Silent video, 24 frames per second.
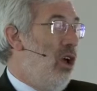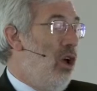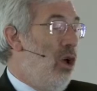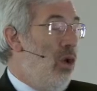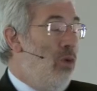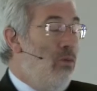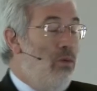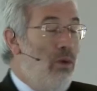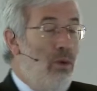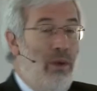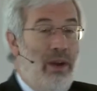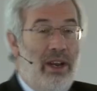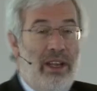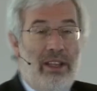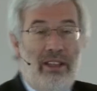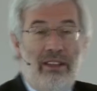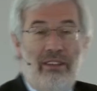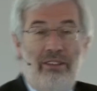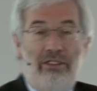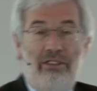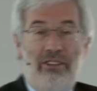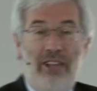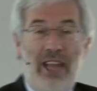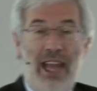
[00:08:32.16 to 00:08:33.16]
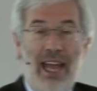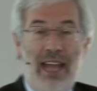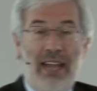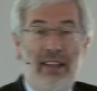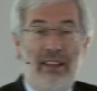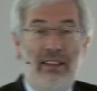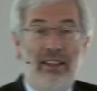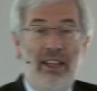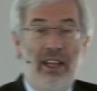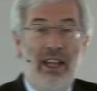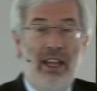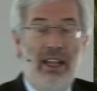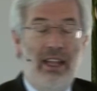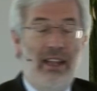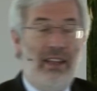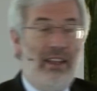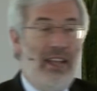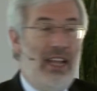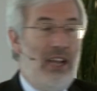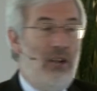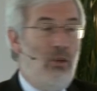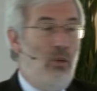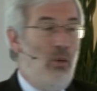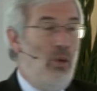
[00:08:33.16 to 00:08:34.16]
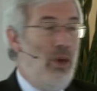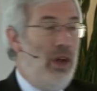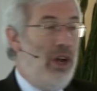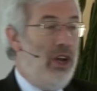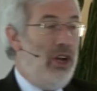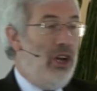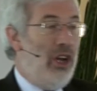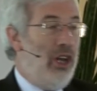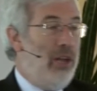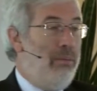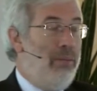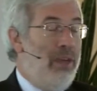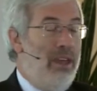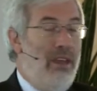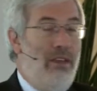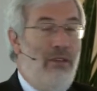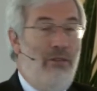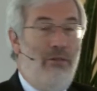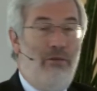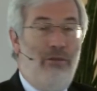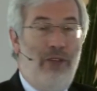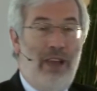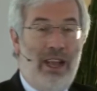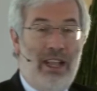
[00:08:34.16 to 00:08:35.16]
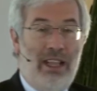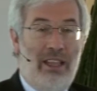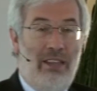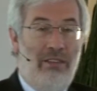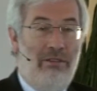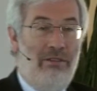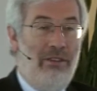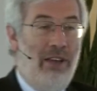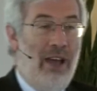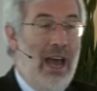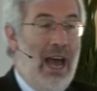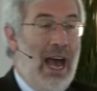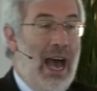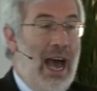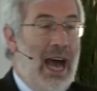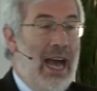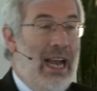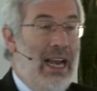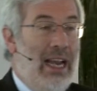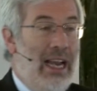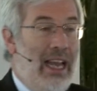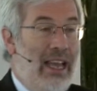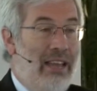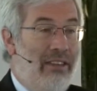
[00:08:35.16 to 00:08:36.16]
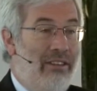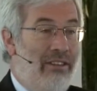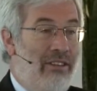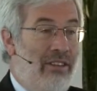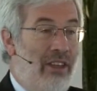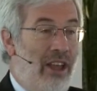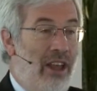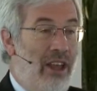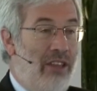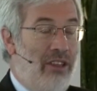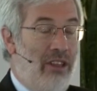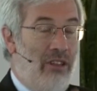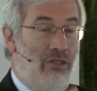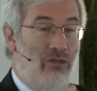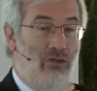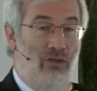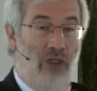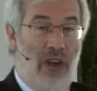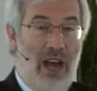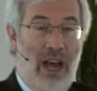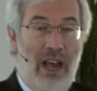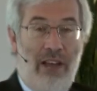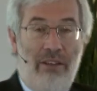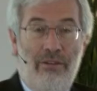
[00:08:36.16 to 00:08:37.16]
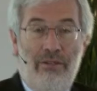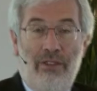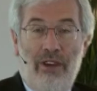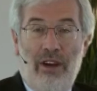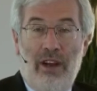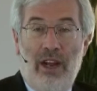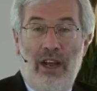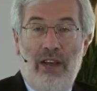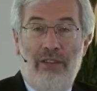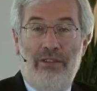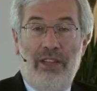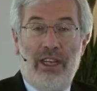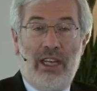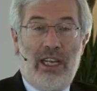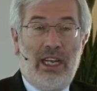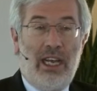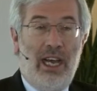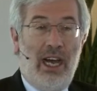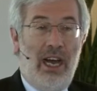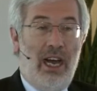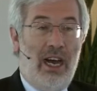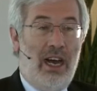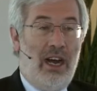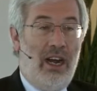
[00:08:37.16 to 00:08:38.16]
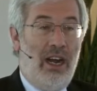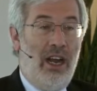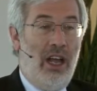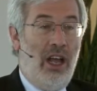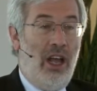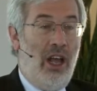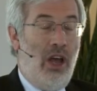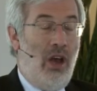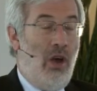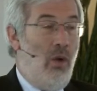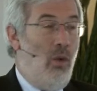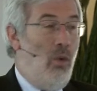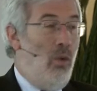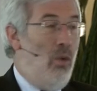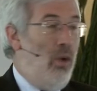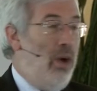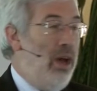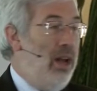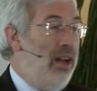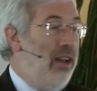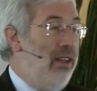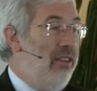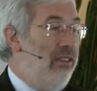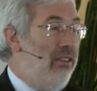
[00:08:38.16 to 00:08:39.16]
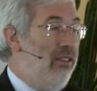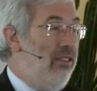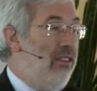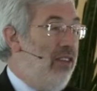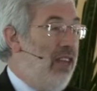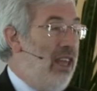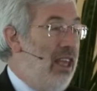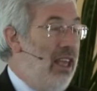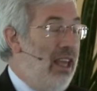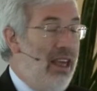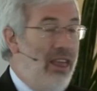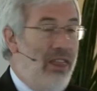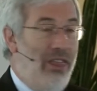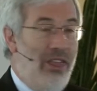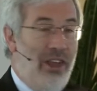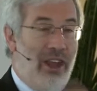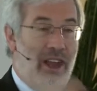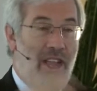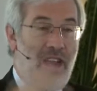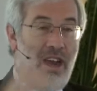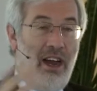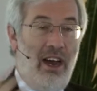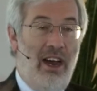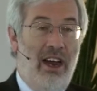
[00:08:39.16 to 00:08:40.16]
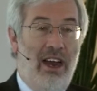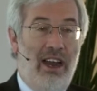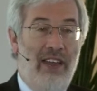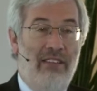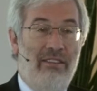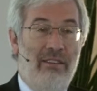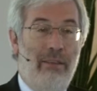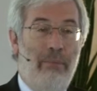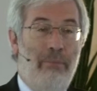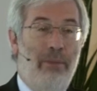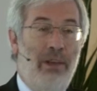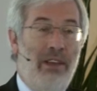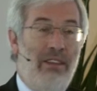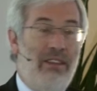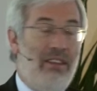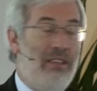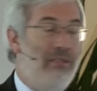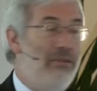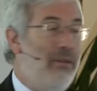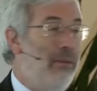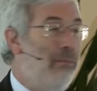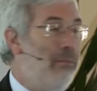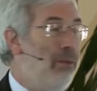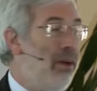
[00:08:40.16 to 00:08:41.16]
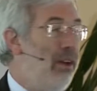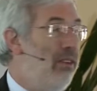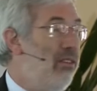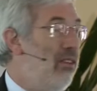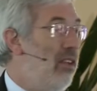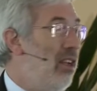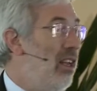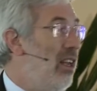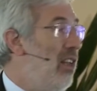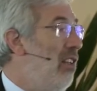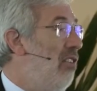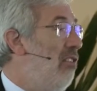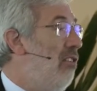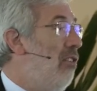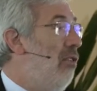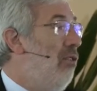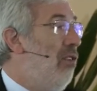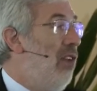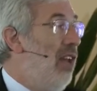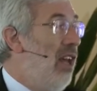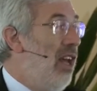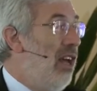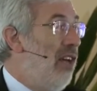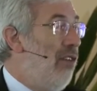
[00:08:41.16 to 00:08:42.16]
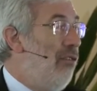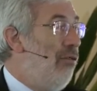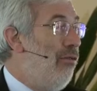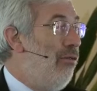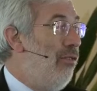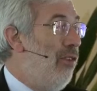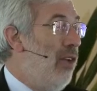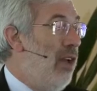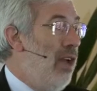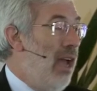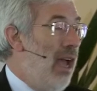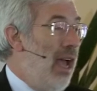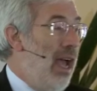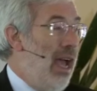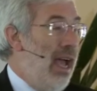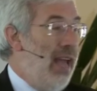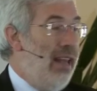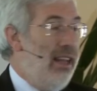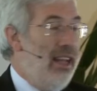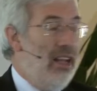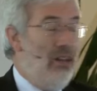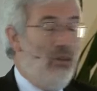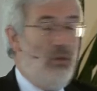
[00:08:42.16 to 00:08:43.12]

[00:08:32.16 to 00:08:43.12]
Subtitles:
we will understand that will not be effective unless the driver of the car will see the car as a piece of a puzzle in his own life. And that